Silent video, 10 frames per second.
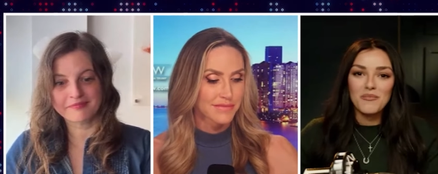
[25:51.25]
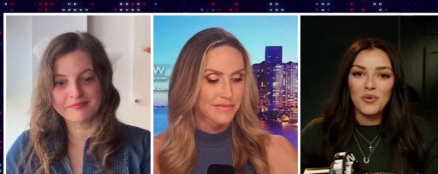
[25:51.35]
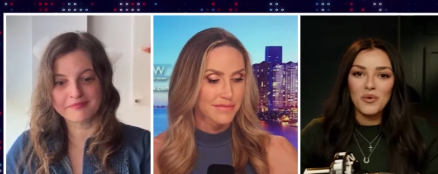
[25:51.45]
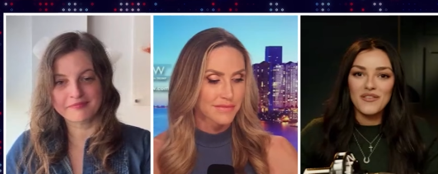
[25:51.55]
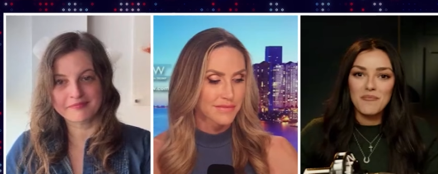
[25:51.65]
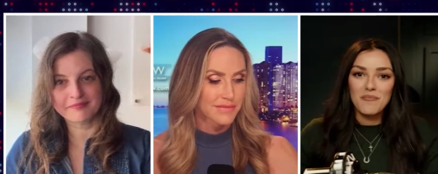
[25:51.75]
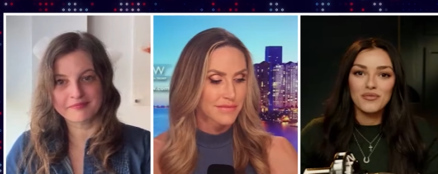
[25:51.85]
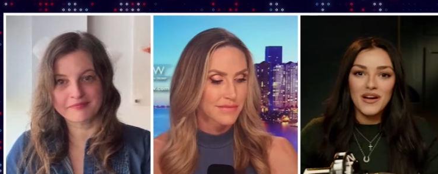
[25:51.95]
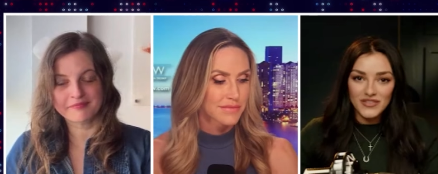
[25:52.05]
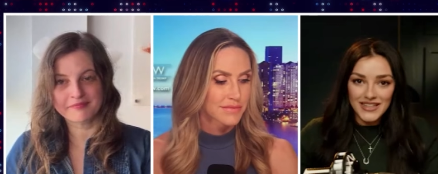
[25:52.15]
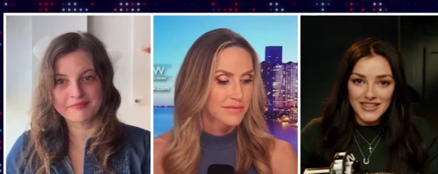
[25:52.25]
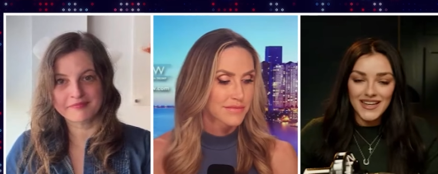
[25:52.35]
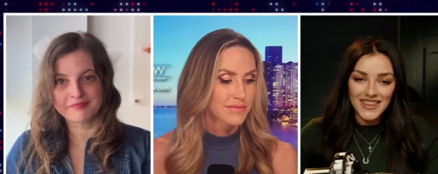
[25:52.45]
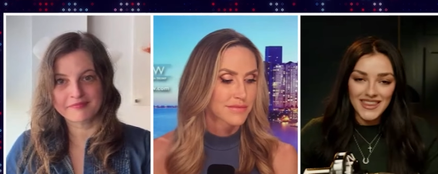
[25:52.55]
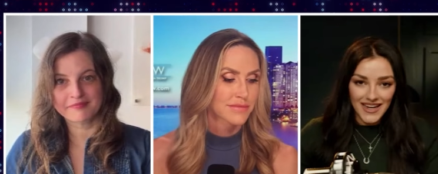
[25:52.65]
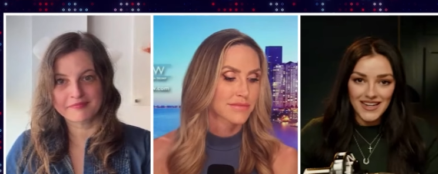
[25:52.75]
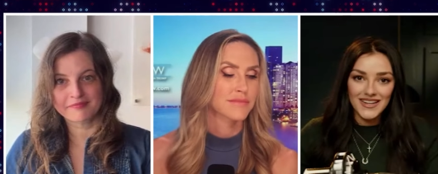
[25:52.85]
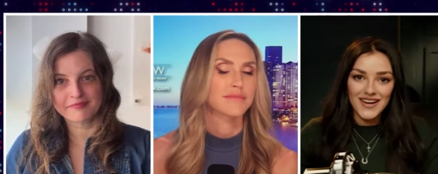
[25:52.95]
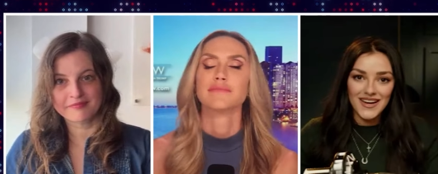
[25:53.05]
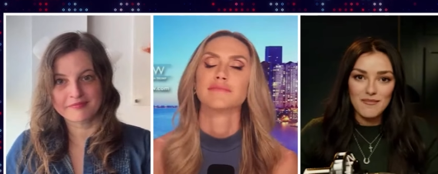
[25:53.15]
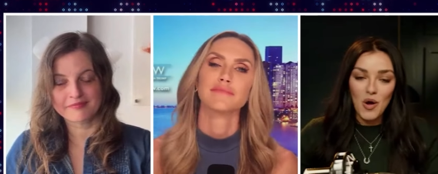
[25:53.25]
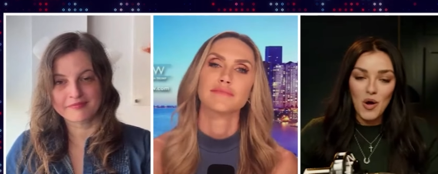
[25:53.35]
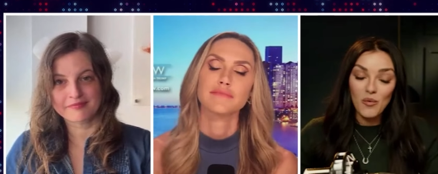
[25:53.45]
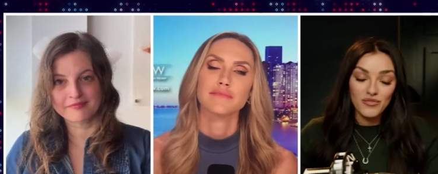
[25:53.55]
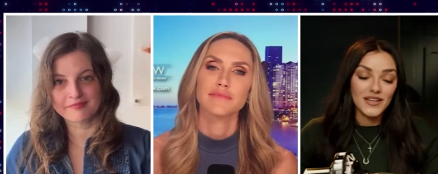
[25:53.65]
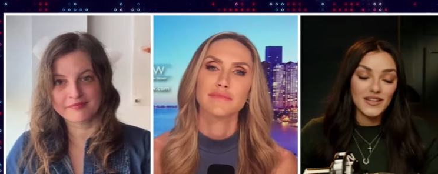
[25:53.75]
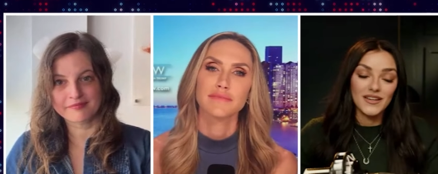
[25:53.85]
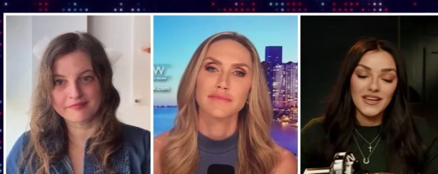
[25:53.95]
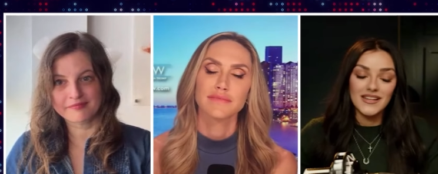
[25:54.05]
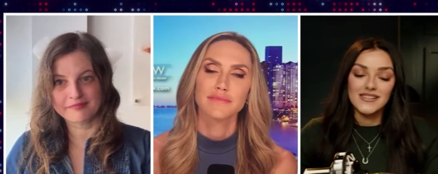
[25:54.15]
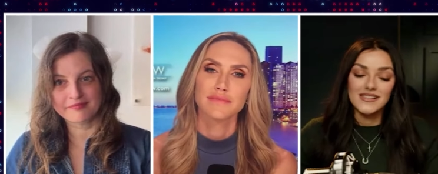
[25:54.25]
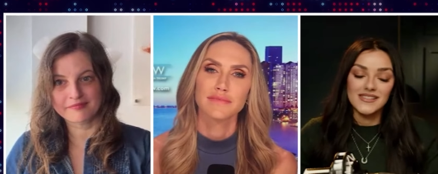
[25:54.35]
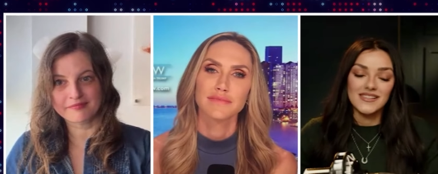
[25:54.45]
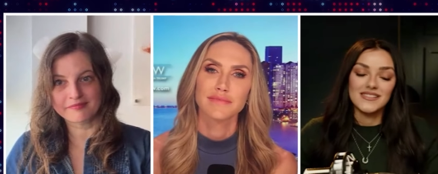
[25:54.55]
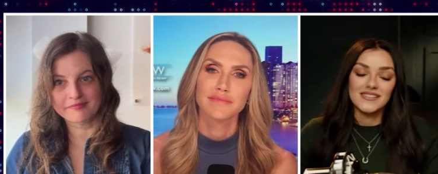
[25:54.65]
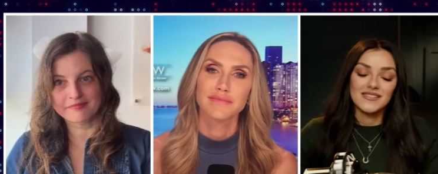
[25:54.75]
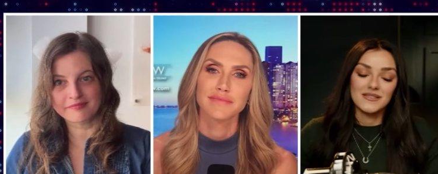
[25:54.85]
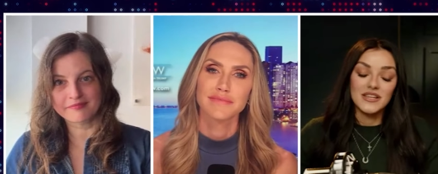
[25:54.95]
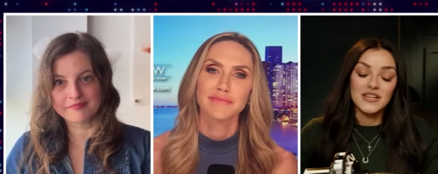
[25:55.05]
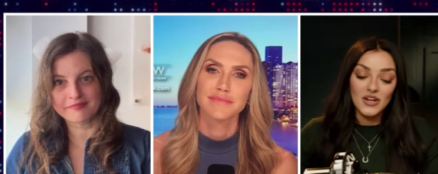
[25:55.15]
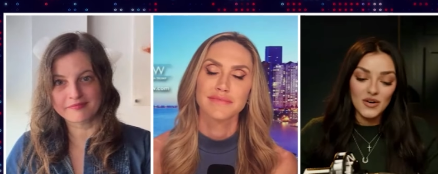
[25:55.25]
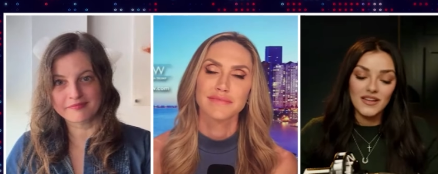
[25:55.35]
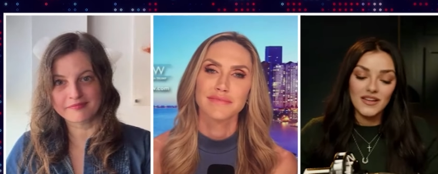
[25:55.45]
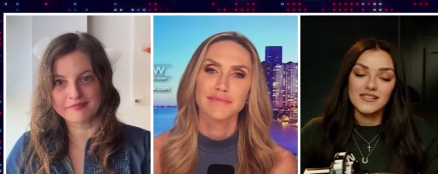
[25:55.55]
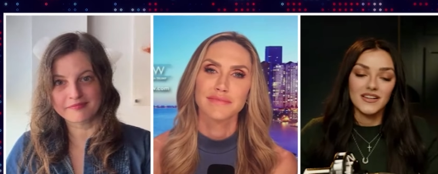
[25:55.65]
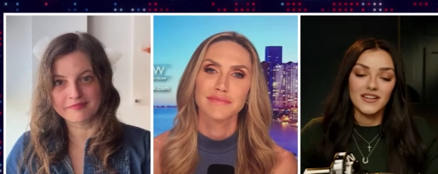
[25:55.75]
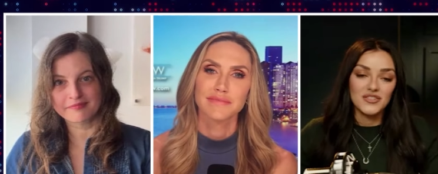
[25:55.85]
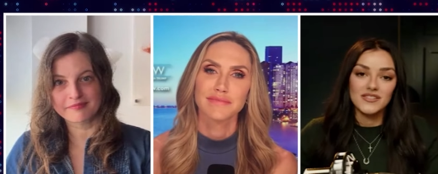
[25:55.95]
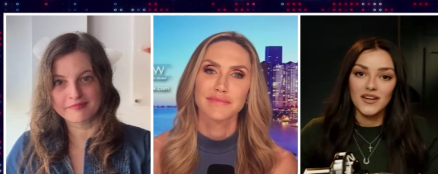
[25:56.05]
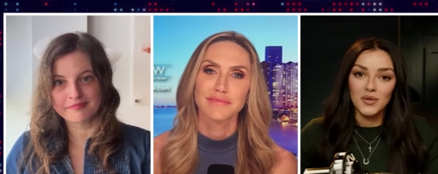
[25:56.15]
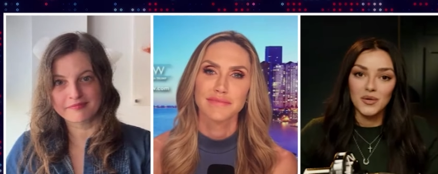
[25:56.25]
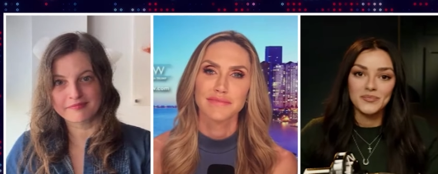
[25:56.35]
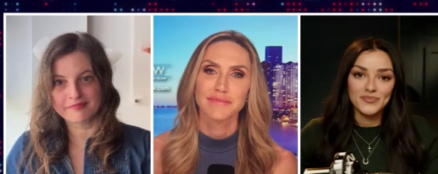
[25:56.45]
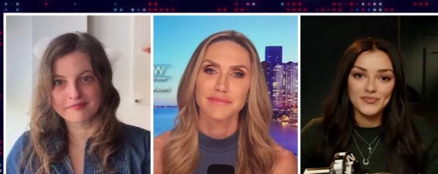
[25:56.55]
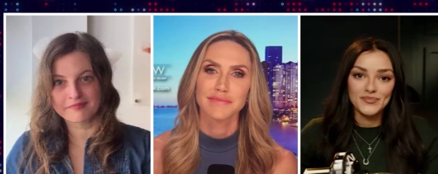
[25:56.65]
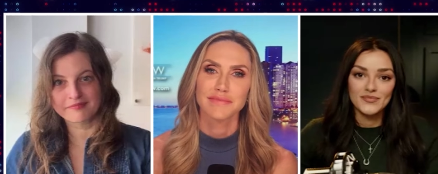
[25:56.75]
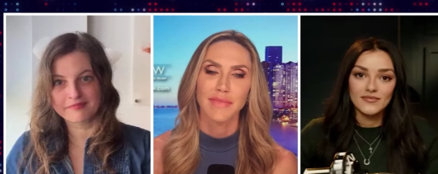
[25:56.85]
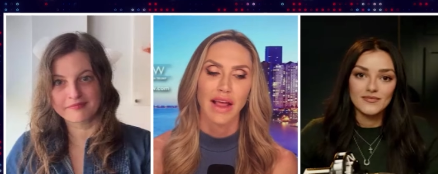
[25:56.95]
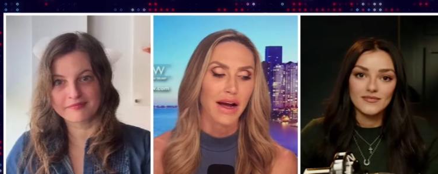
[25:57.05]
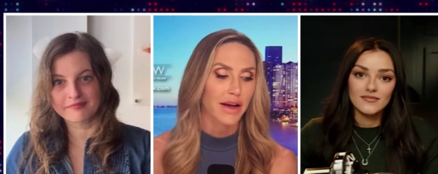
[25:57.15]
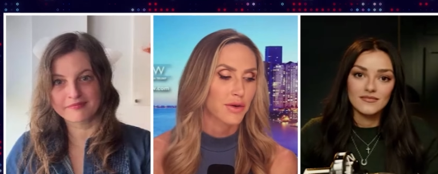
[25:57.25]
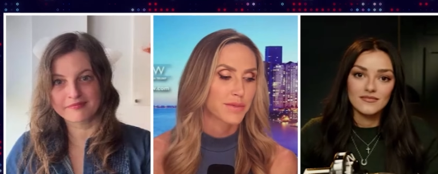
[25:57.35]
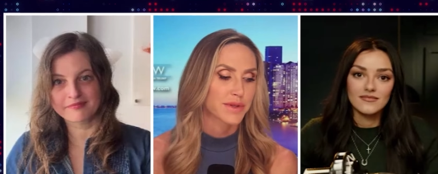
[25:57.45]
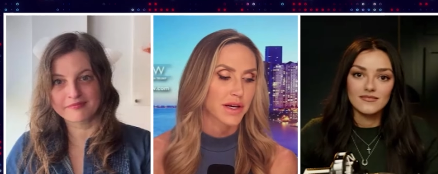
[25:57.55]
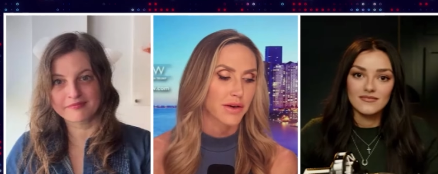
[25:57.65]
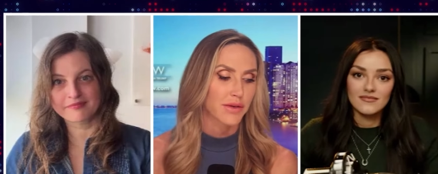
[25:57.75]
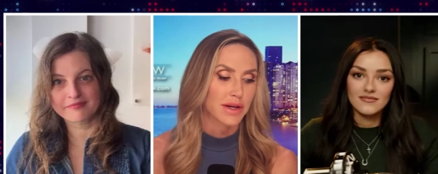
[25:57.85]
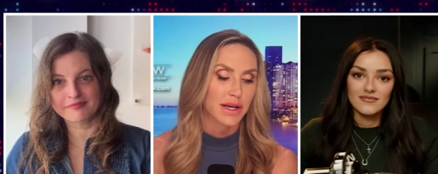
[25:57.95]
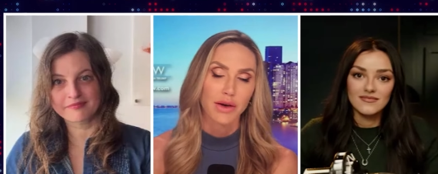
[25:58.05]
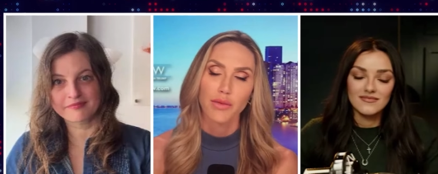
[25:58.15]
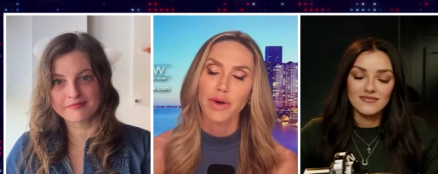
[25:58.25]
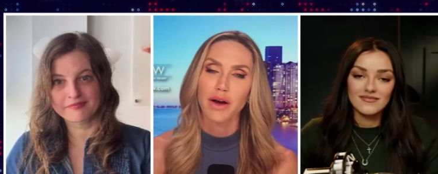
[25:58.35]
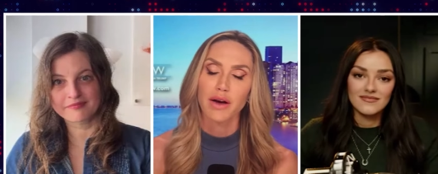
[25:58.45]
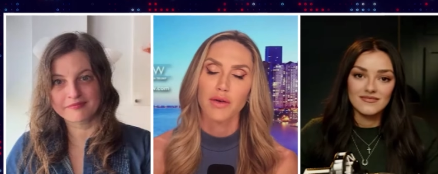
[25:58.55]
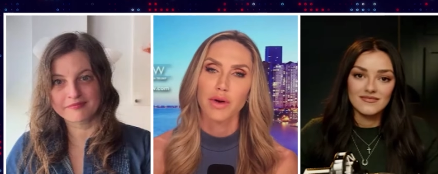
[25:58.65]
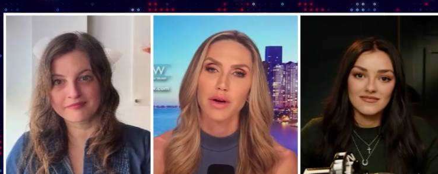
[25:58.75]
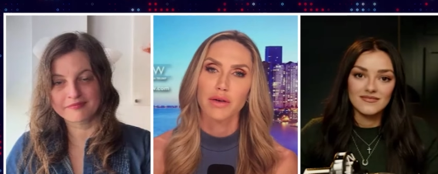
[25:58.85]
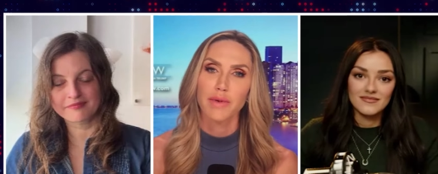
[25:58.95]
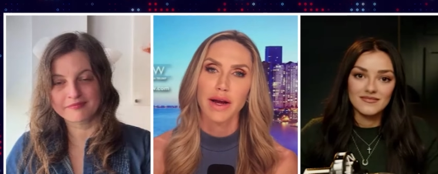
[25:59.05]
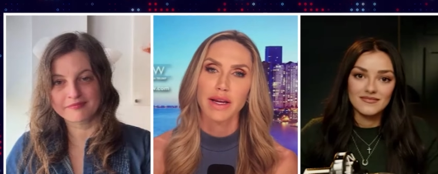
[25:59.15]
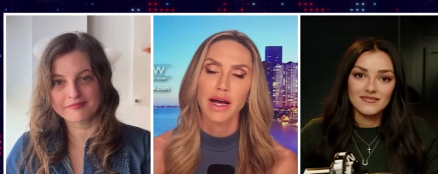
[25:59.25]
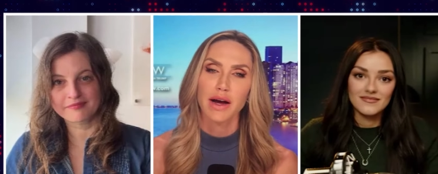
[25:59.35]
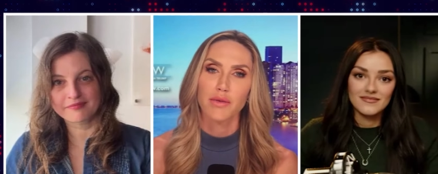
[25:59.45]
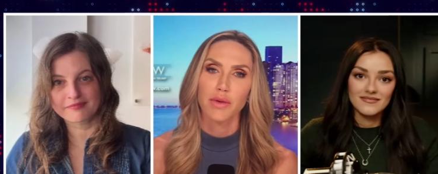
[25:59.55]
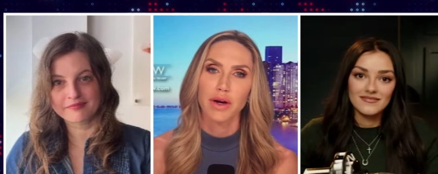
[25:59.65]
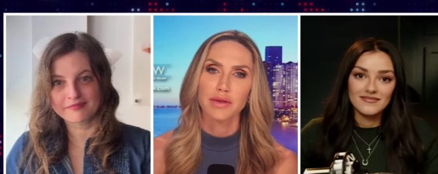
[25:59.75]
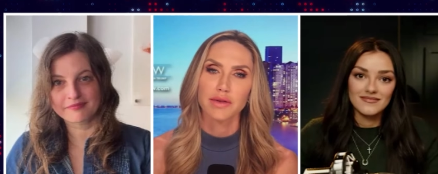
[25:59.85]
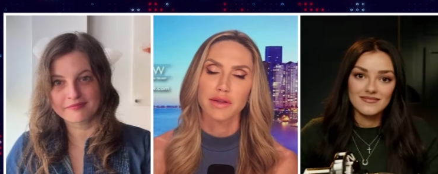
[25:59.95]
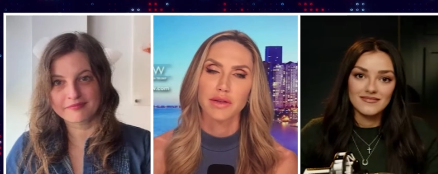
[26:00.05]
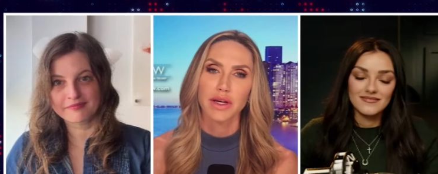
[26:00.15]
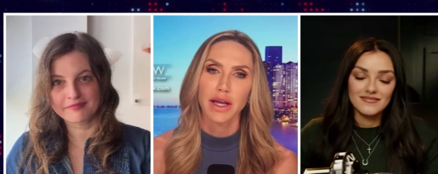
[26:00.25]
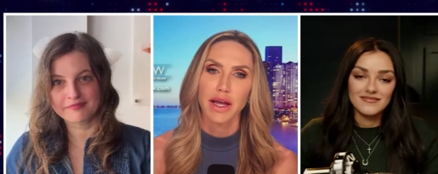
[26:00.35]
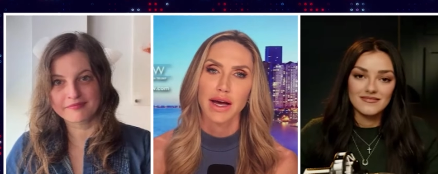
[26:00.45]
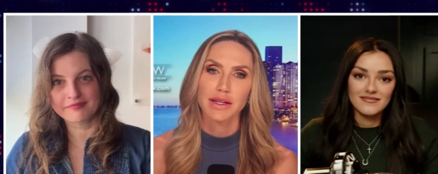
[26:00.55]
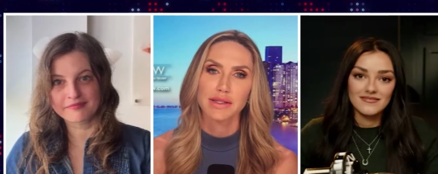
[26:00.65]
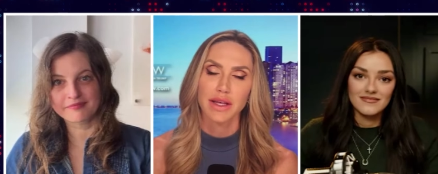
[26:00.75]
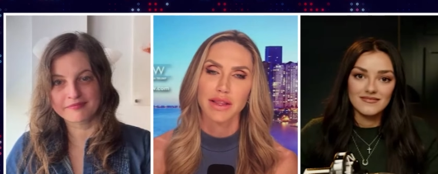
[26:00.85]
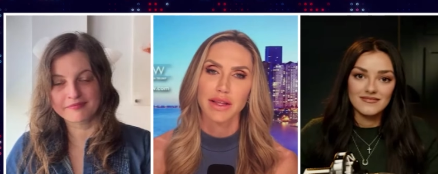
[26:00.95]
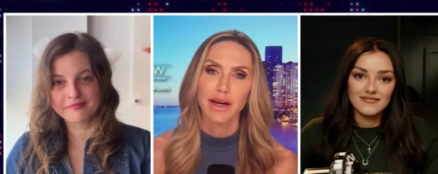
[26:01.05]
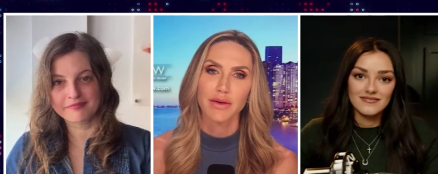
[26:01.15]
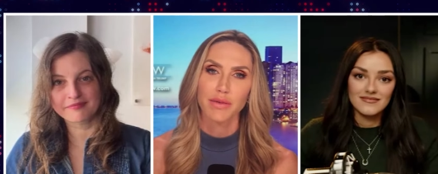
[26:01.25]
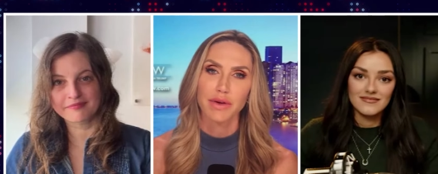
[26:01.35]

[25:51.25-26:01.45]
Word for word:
Speaker 1: more of a prevalent thing, um, hopefully in this in this year in this election cycle.
Speaker 2: I hope so. We are we're right now we're looking at something that